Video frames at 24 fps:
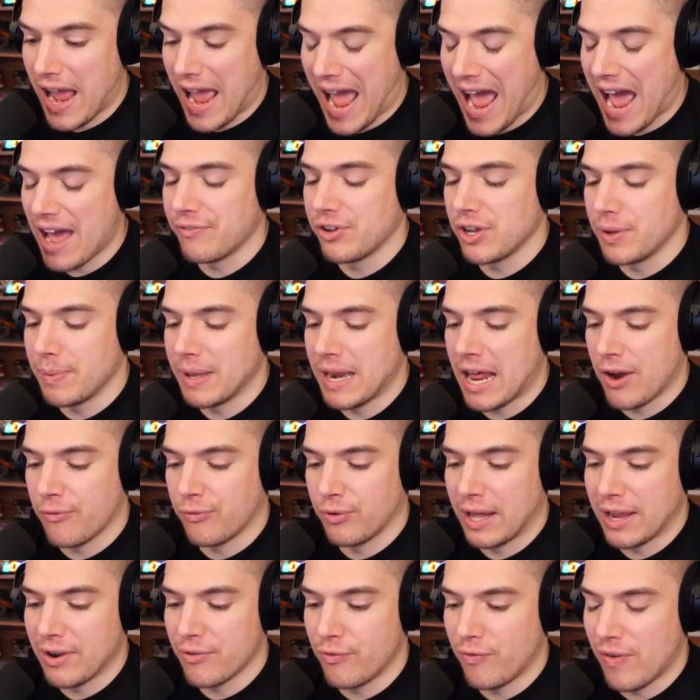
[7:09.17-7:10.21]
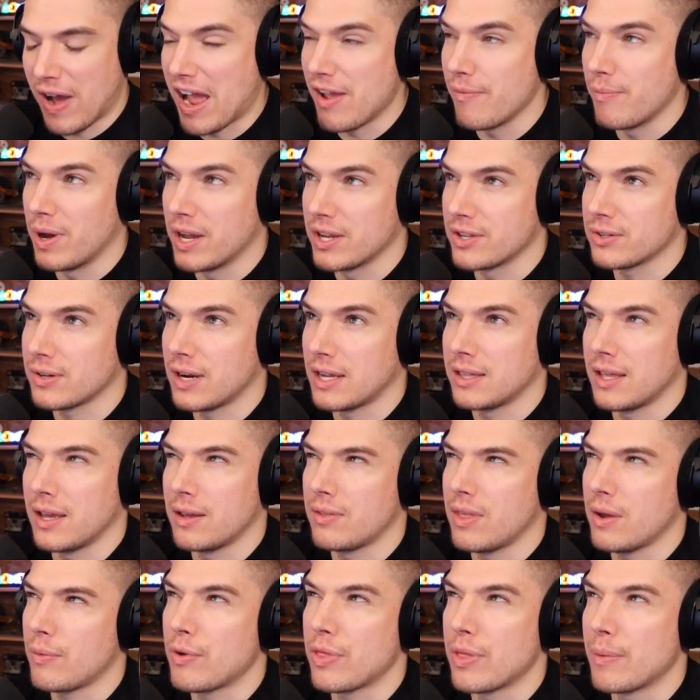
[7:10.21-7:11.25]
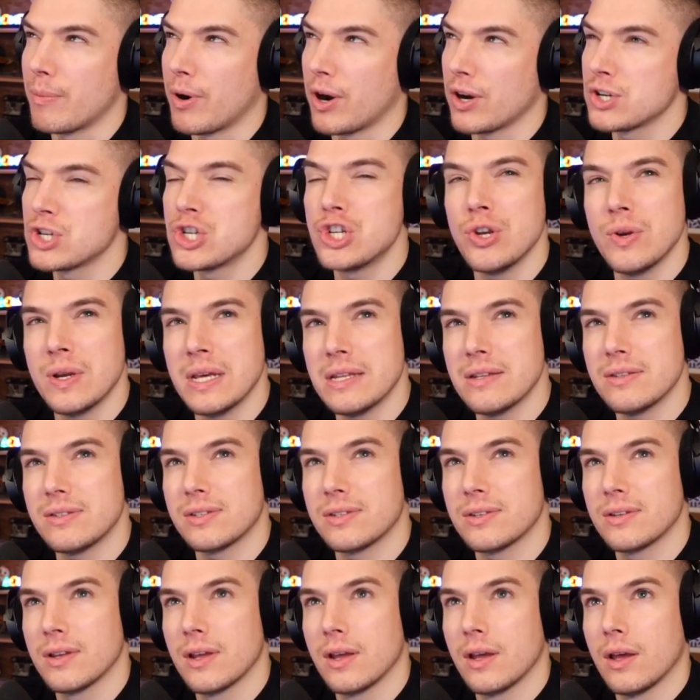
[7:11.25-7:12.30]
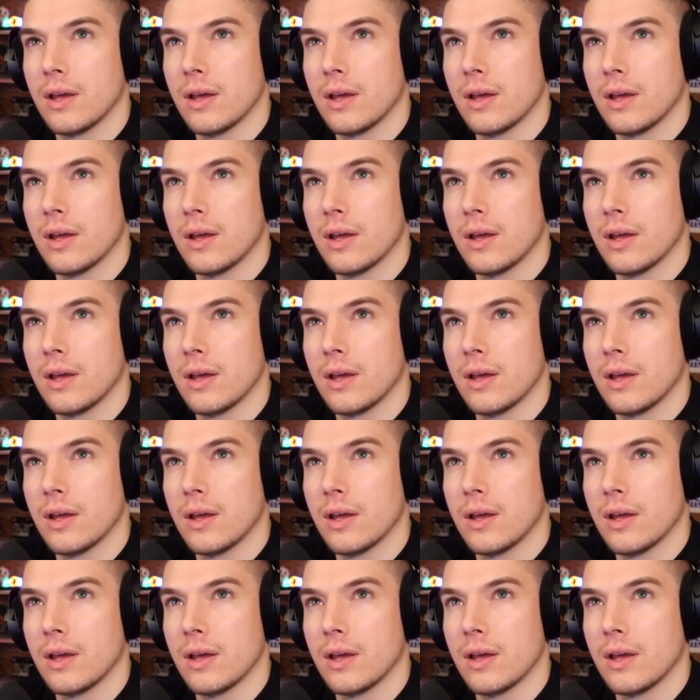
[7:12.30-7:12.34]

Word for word: having been out for like five months, right? They, they were the March units.